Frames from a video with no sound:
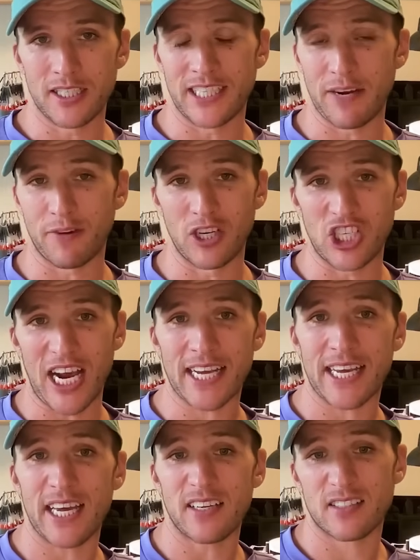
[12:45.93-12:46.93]
Different
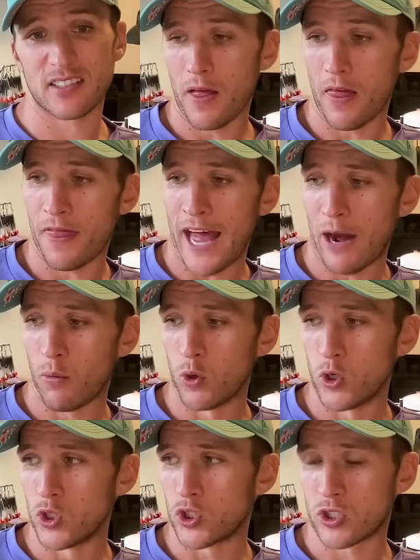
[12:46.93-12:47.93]
jackets. That
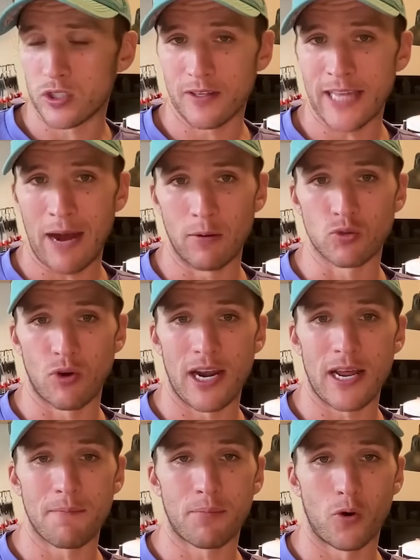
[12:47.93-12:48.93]
was
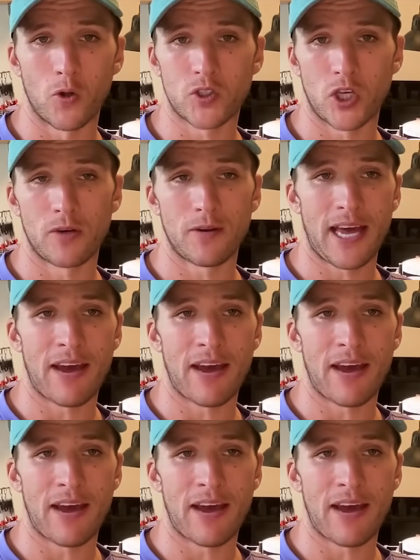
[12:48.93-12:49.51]
really important.